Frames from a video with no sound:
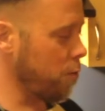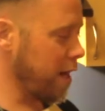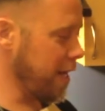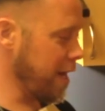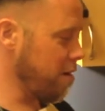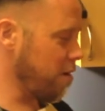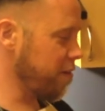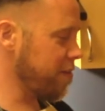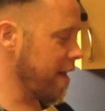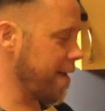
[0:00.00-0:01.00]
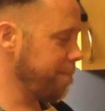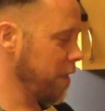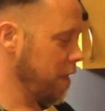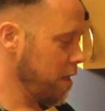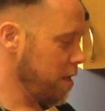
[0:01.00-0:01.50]
want to eat it all the time.
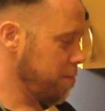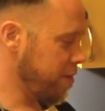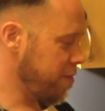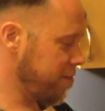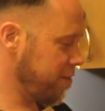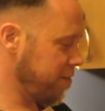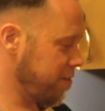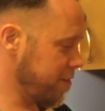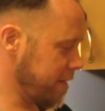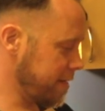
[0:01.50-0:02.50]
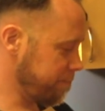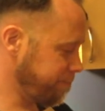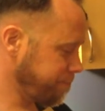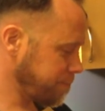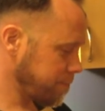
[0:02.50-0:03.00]
But this is
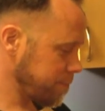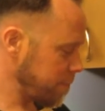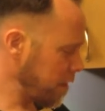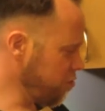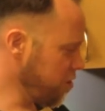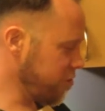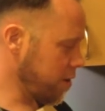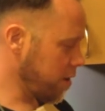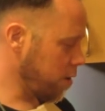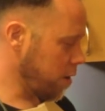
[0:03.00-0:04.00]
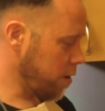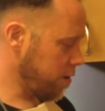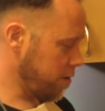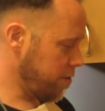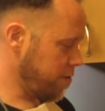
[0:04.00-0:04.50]
just
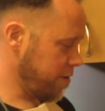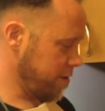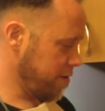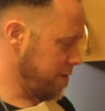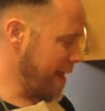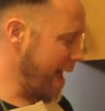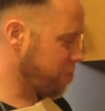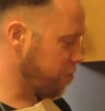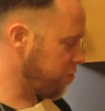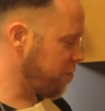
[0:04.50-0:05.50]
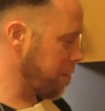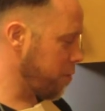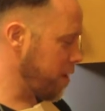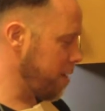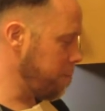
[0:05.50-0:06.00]
the natural
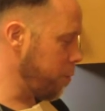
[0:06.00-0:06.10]
separated